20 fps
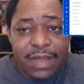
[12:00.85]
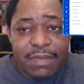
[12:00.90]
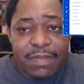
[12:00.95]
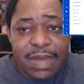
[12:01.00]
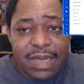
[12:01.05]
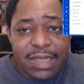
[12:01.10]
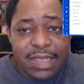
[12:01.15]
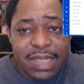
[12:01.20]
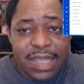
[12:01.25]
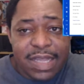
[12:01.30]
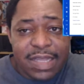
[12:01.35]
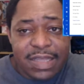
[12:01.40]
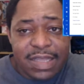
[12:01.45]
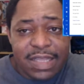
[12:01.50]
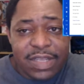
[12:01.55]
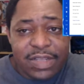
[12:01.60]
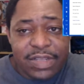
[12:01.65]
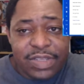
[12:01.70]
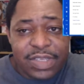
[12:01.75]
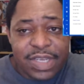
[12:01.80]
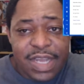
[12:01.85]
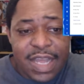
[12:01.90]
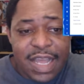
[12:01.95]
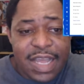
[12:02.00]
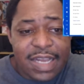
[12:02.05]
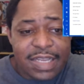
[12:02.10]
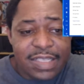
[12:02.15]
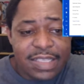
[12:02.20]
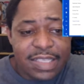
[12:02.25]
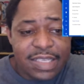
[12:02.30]
feedback, say, hey, I think you should
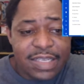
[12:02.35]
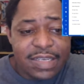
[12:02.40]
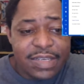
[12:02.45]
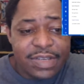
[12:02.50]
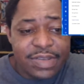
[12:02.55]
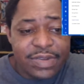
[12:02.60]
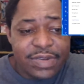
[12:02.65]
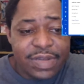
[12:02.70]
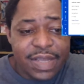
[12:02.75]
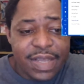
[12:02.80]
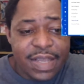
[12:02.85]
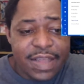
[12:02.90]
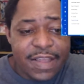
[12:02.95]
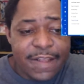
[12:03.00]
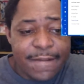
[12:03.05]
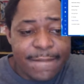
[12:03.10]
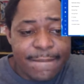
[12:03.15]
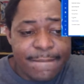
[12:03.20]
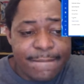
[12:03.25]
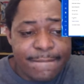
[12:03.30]
add us in here, you can.